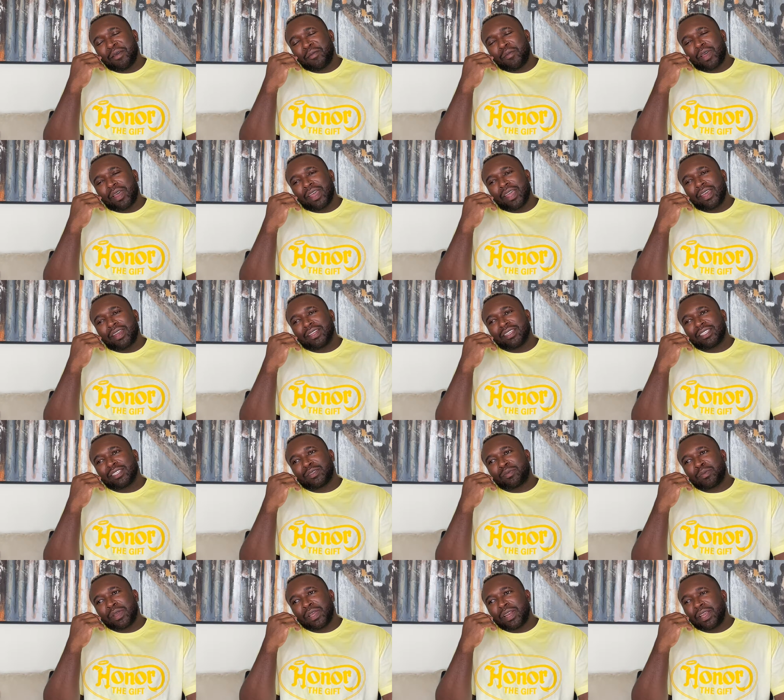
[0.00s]
My head is
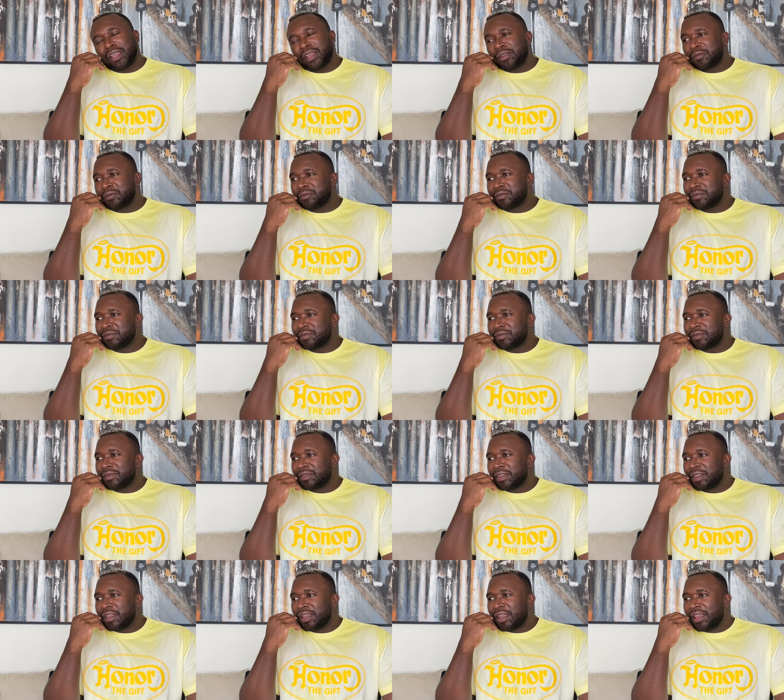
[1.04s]
spinning.
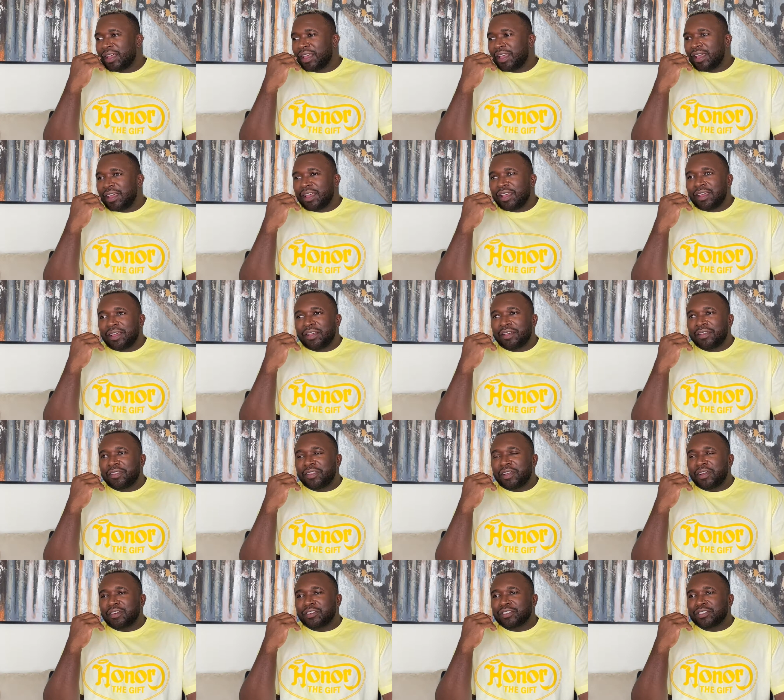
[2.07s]

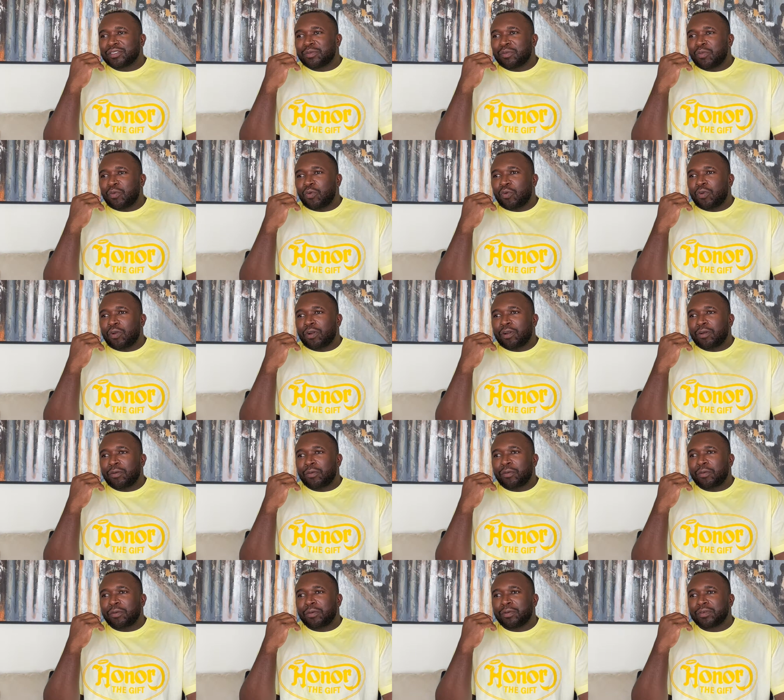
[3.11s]
There's
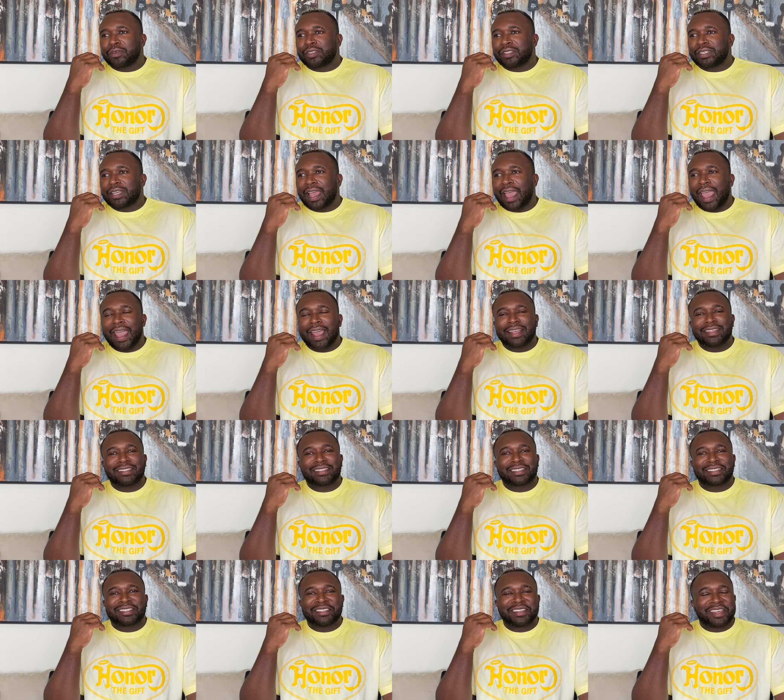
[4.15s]
more
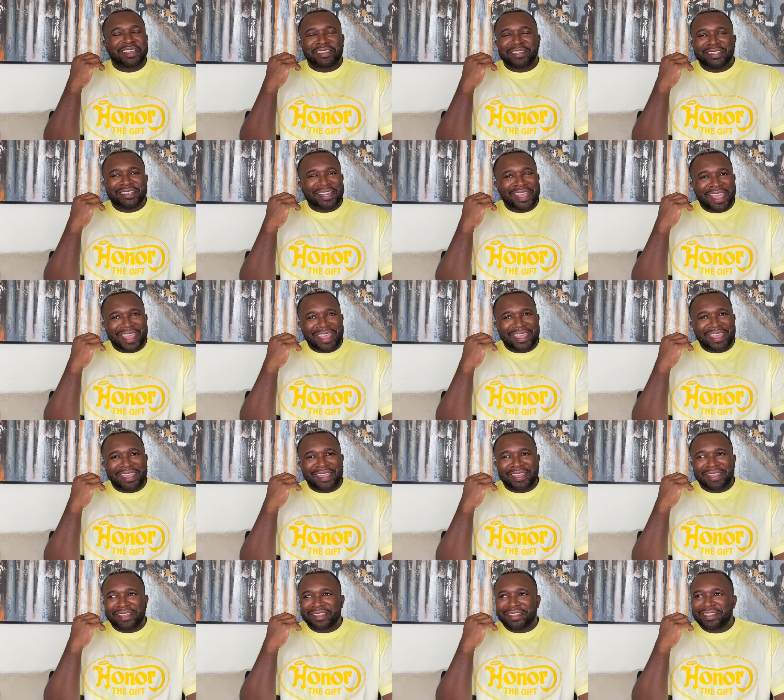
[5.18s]
tasks than
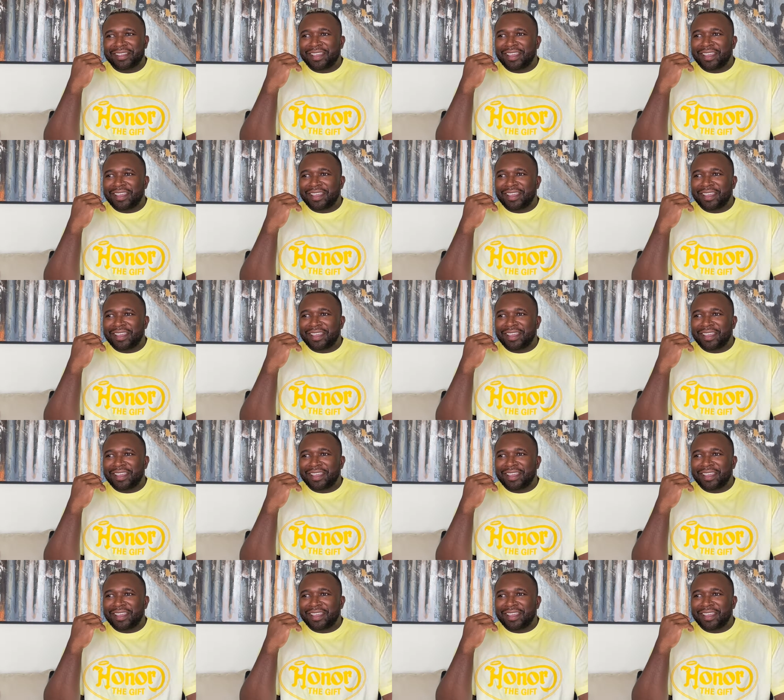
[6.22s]
day.